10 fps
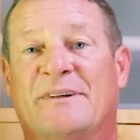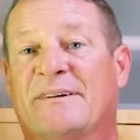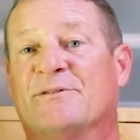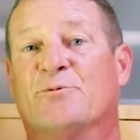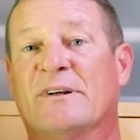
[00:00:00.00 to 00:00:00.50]

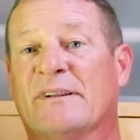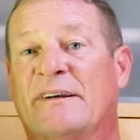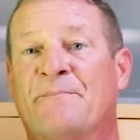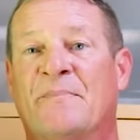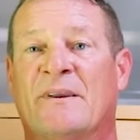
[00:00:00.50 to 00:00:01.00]
Because
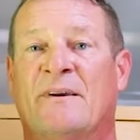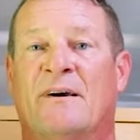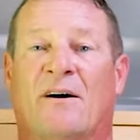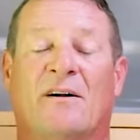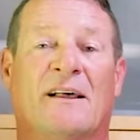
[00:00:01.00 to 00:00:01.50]
really,
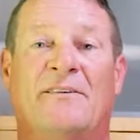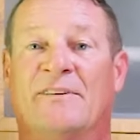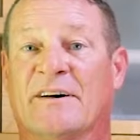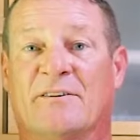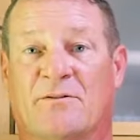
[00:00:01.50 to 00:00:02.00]
all I've
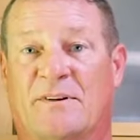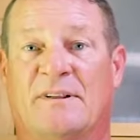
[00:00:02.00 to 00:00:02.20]
done over